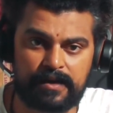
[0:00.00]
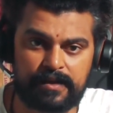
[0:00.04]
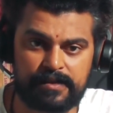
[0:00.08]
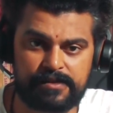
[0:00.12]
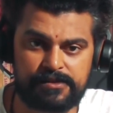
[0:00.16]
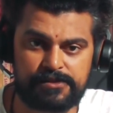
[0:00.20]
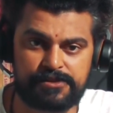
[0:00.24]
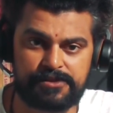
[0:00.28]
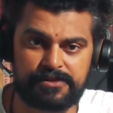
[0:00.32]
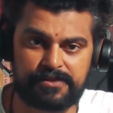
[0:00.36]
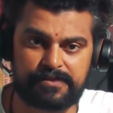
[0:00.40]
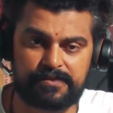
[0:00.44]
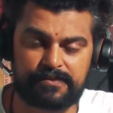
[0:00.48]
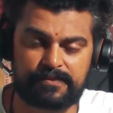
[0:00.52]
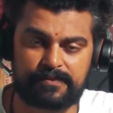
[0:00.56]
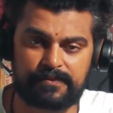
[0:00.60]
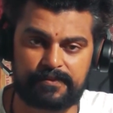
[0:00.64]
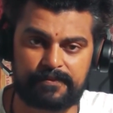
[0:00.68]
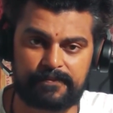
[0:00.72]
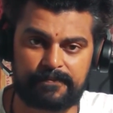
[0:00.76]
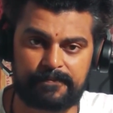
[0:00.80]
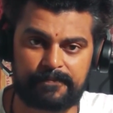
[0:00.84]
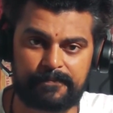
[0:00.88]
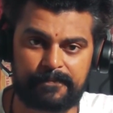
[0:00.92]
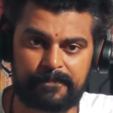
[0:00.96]
culture,
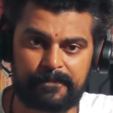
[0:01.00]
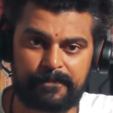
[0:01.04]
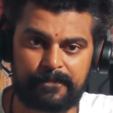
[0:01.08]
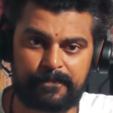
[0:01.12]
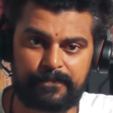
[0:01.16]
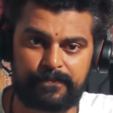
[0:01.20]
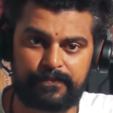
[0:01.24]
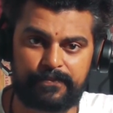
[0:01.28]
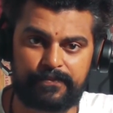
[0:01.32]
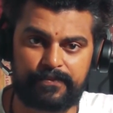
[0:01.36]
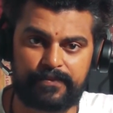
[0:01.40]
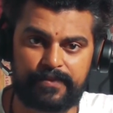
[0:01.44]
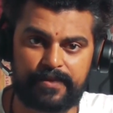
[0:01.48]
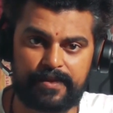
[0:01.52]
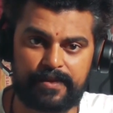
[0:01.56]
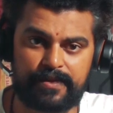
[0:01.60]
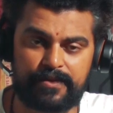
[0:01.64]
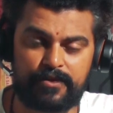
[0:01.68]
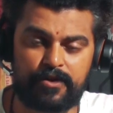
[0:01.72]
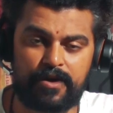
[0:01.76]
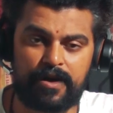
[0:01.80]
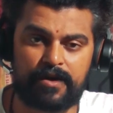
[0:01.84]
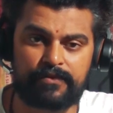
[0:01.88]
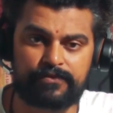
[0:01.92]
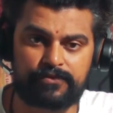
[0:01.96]

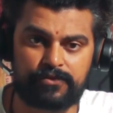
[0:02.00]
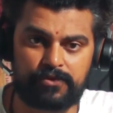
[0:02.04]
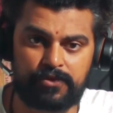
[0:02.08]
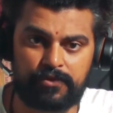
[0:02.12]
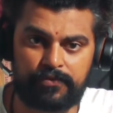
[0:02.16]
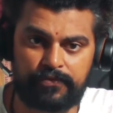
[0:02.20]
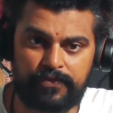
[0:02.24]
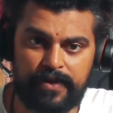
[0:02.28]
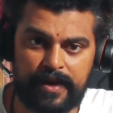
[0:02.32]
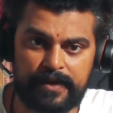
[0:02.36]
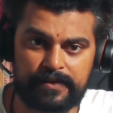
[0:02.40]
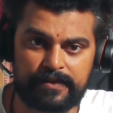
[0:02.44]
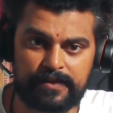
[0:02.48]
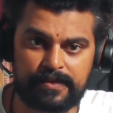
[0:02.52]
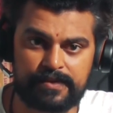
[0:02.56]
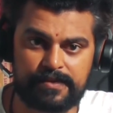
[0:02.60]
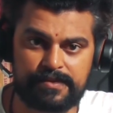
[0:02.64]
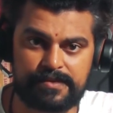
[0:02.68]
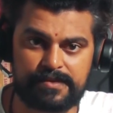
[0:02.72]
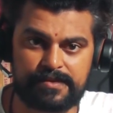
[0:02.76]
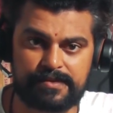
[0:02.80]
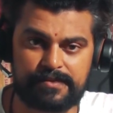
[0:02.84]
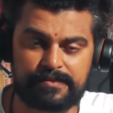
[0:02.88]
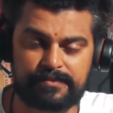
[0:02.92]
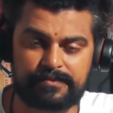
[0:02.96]
your
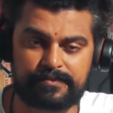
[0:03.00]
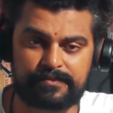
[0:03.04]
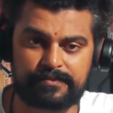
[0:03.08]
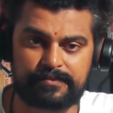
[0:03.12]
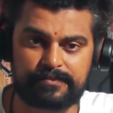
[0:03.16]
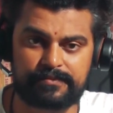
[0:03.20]
forefathers.